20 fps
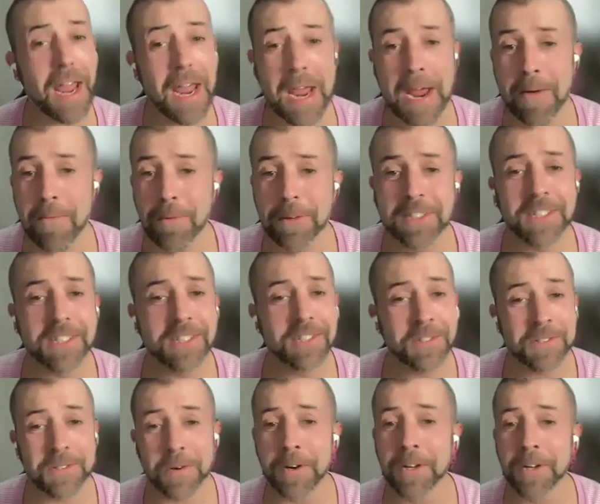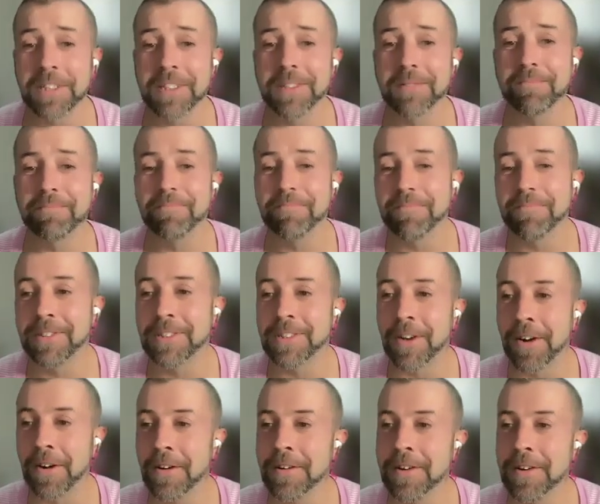It was a choice
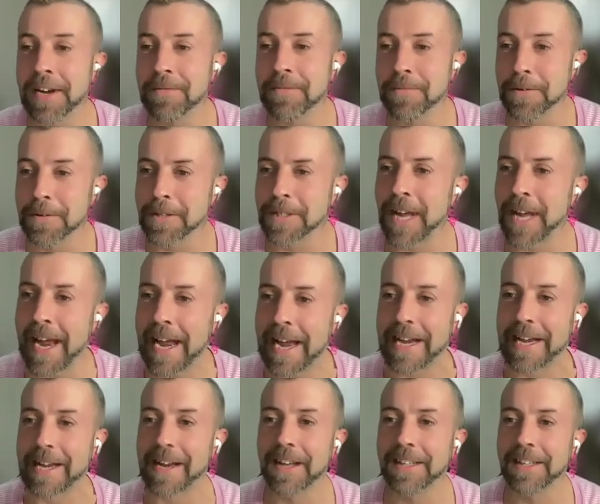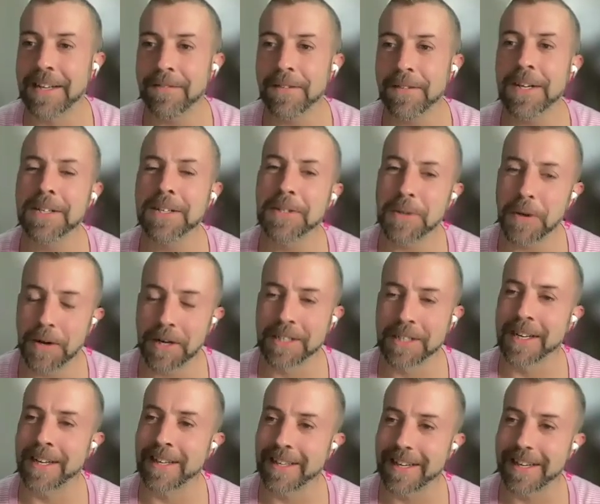song and routine. Definitely a choice,
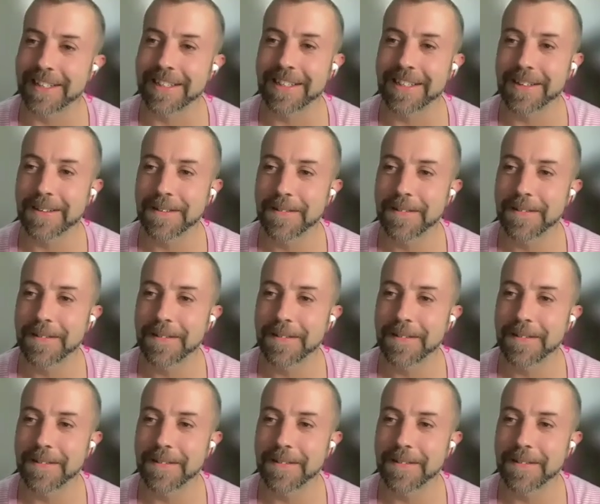I think.